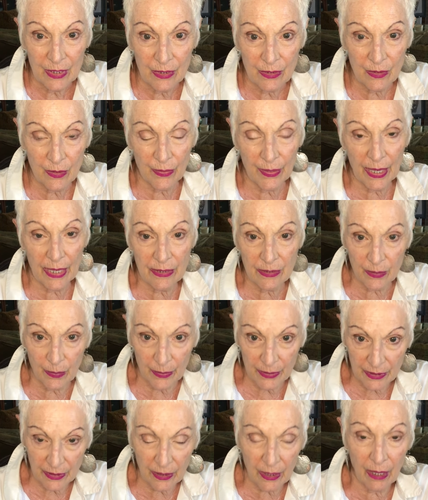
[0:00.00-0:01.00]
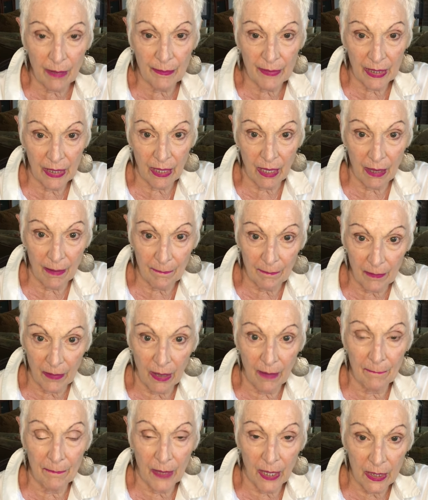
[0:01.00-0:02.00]
So that's what's coming up
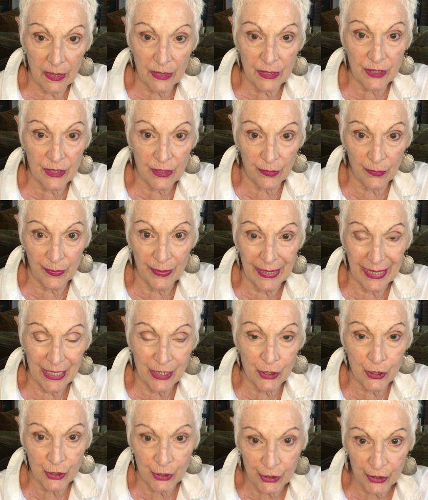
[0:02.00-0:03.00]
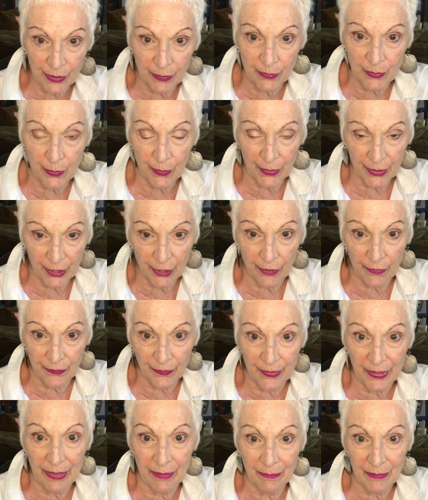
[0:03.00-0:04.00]
amongst the relationships within our
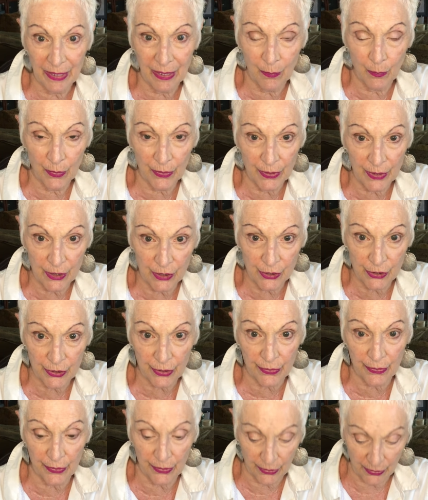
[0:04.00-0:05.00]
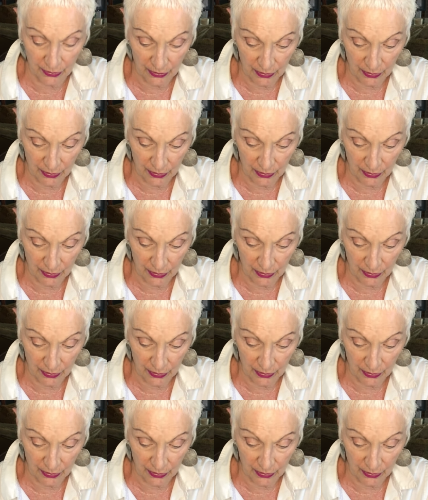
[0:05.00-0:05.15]
family and with each other.